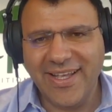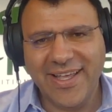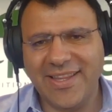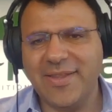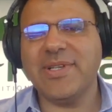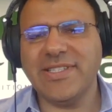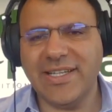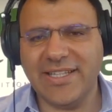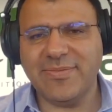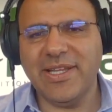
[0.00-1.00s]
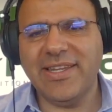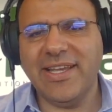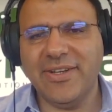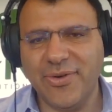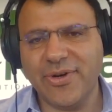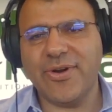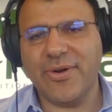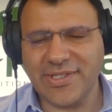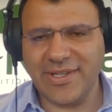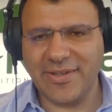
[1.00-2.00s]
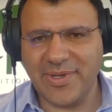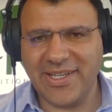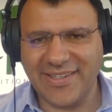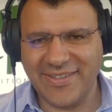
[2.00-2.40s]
and the muscle gets maintained or grows a little bit.